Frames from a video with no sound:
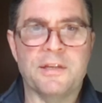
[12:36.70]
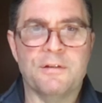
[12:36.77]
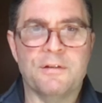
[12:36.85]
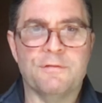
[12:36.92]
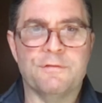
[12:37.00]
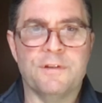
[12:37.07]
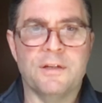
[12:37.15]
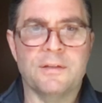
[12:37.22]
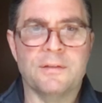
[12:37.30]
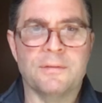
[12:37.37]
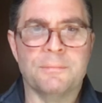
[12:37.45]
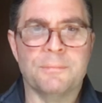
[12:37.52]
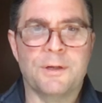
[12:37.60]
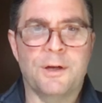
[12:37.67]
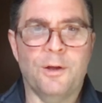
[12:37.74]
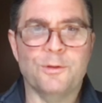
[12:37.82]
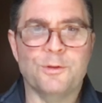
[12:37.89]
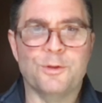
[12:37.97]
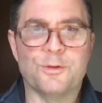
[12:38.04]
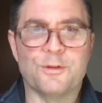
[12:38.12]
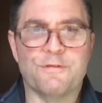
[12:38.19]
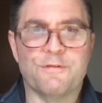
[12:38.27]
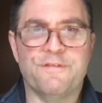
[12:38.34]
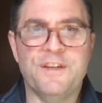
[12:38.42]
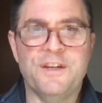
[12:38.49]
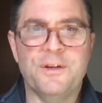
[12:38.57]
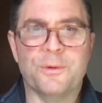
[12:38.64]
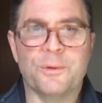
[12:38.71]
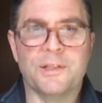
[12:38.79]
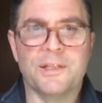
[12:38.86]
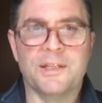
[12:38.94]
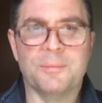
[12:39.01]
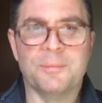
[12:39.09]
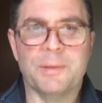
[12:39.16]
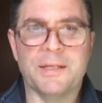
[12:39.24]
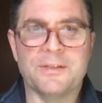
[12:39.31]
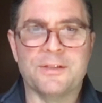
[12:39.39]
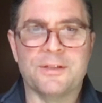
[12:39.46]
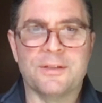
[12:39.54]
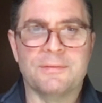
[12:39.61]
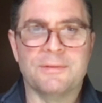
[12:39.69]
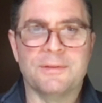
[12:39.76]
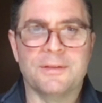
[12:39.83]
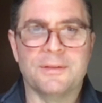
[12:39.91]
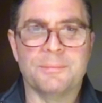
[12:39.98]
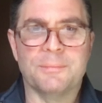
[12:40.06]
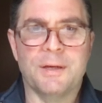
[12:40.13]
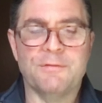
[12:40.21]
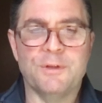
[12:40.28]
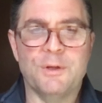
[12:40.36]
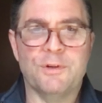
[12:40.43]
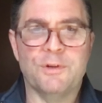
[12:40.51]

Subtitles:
of cultures of fear a little bit. Have you ever